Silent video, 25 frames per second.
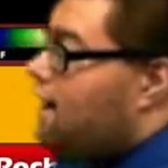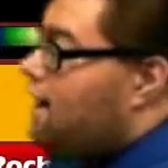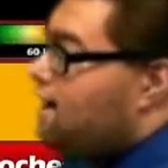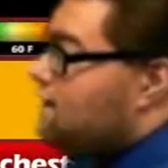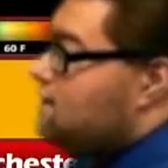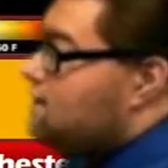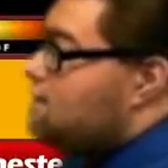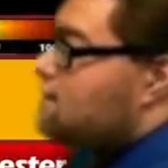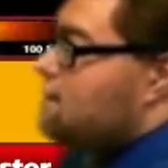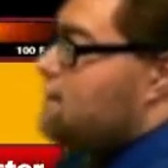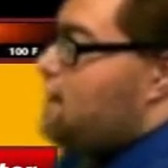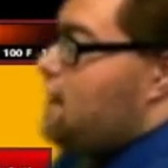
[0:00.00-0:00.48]

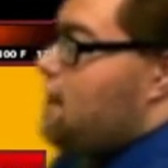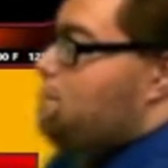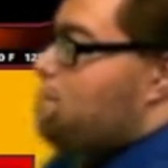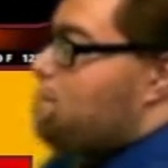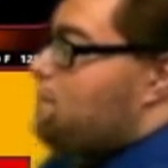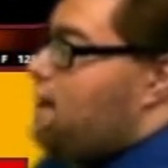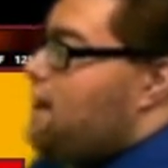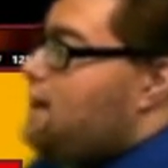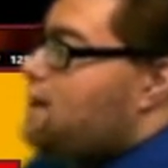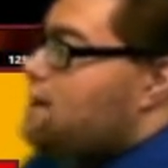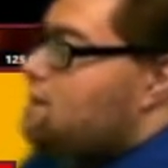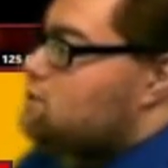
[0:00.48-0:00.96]
into the
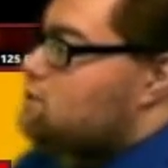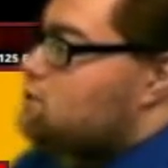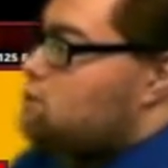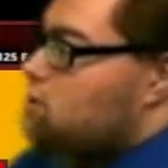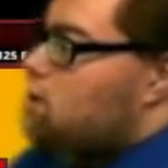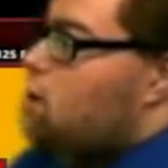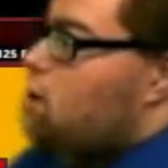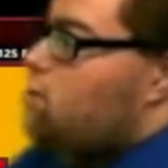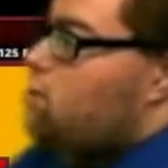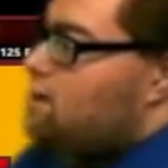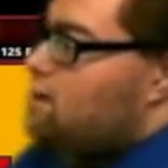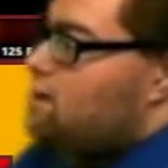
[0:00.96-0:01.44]
upper 80s to
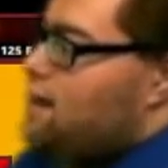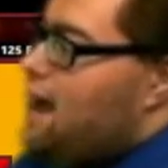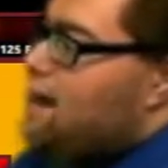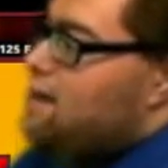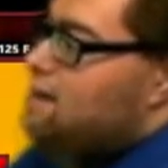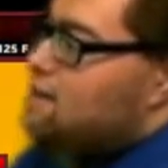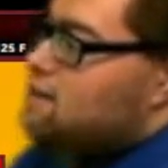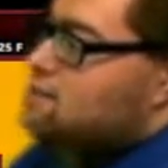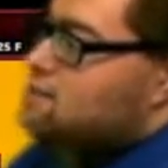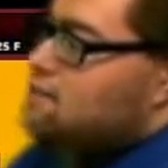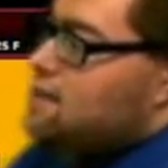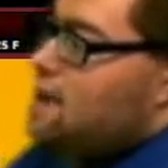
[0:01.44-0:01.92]
lower
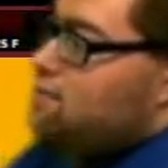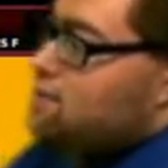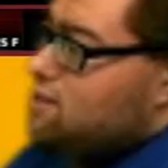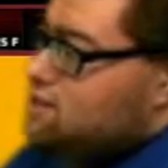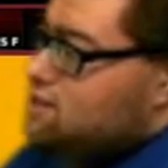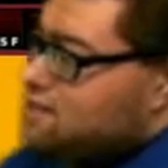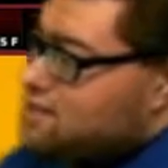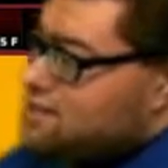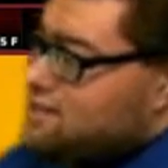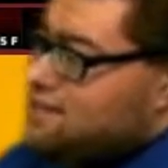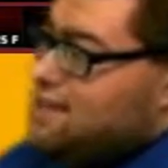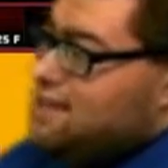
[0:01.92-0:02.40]
90s. Now,
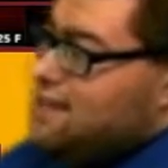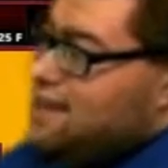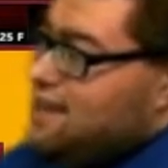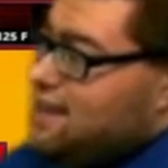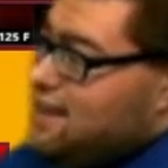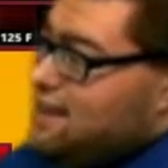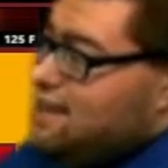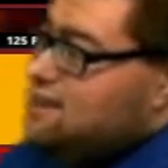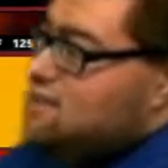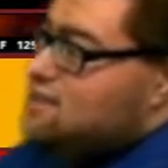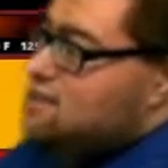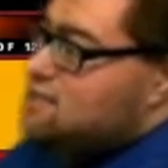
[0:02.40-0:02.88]
this is the
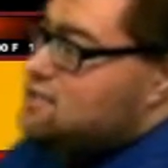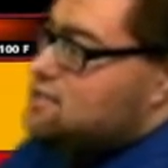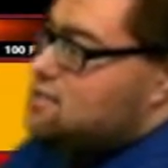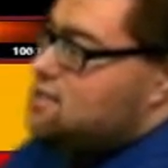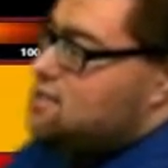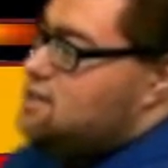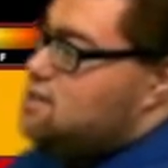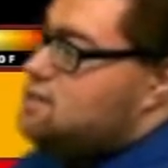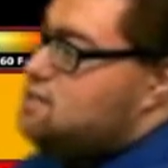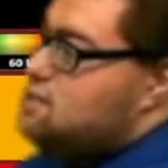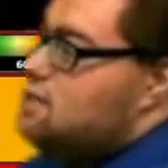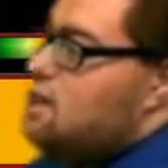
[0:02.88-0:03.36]
heat
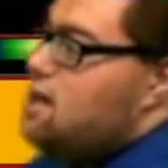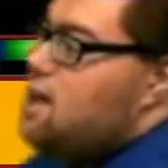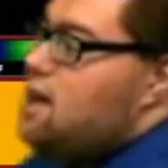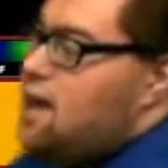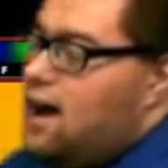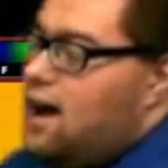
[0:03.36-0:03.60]
indices.